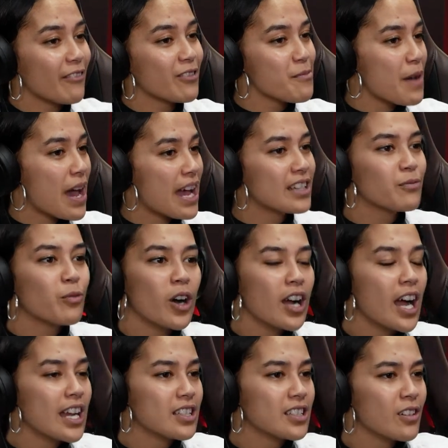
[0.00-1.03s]
love the bait. What
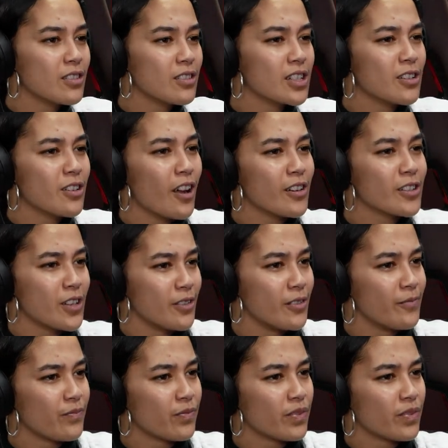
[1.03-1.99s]
kind of school did you go to?